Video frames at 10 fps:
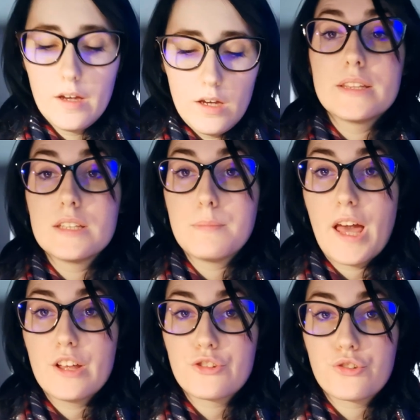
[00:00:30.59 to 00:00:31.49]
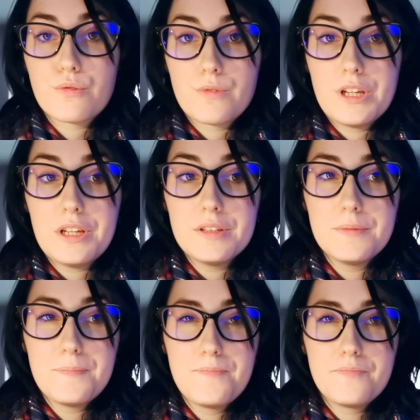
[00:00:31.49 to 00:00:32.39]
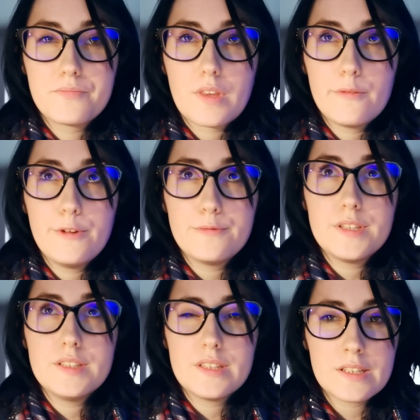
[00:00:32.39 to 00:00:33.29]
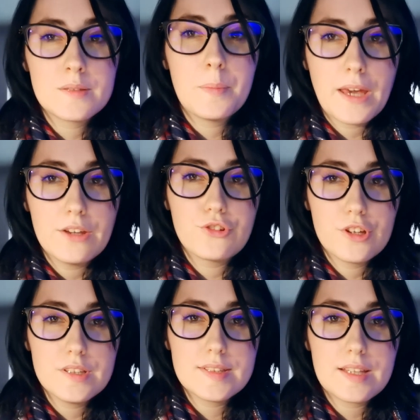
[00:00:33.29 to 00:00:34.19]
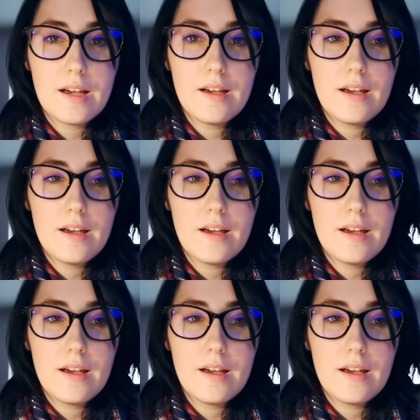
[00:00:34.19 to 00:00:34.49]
I did manage to read 56 pages.